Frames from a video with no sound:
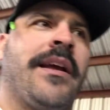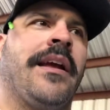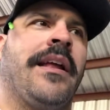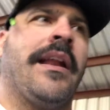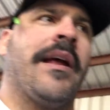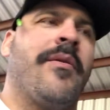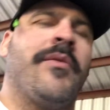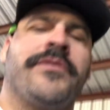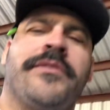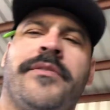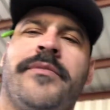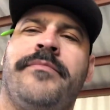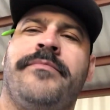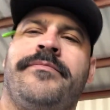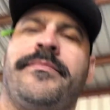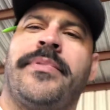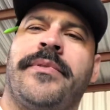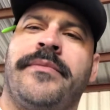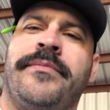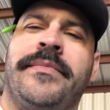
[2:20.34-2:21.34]
and I wasn't
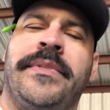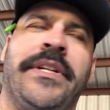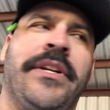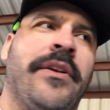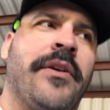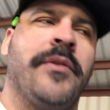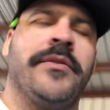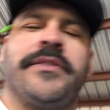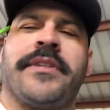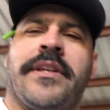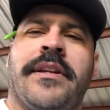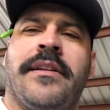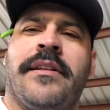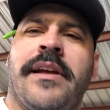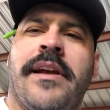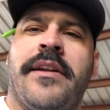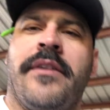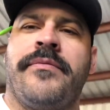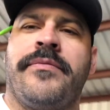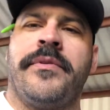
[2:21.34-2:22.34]
gonna
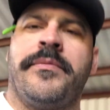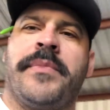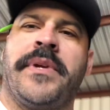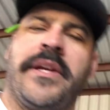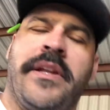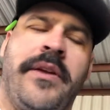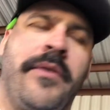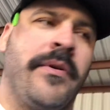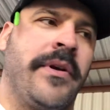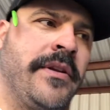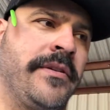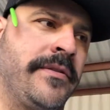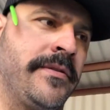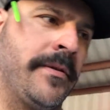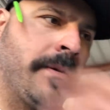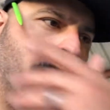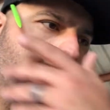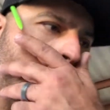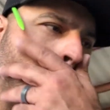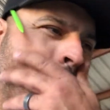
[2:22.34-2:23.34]
line up for me anyway,
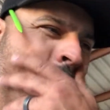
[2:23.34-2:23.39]
so